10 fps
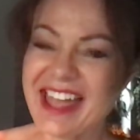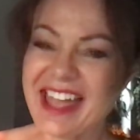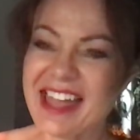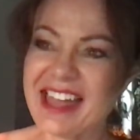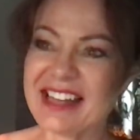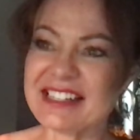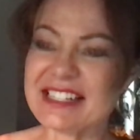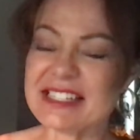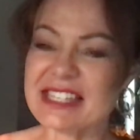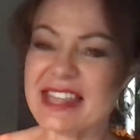And
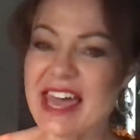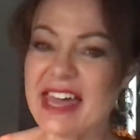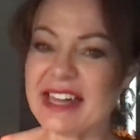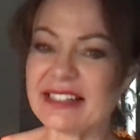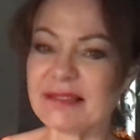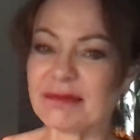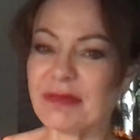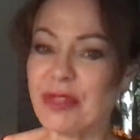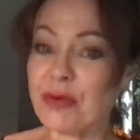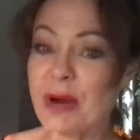it's that
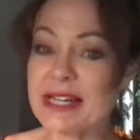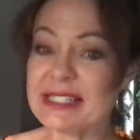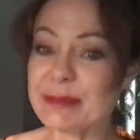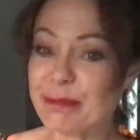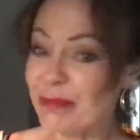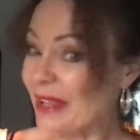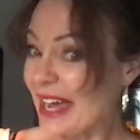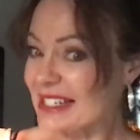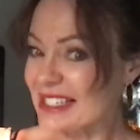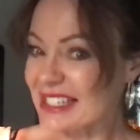thrice
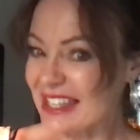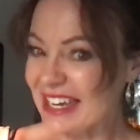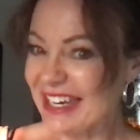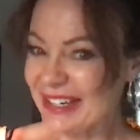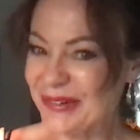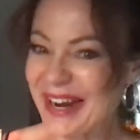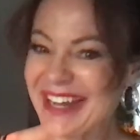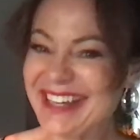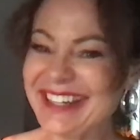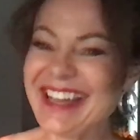blessed thing,
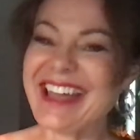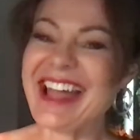right?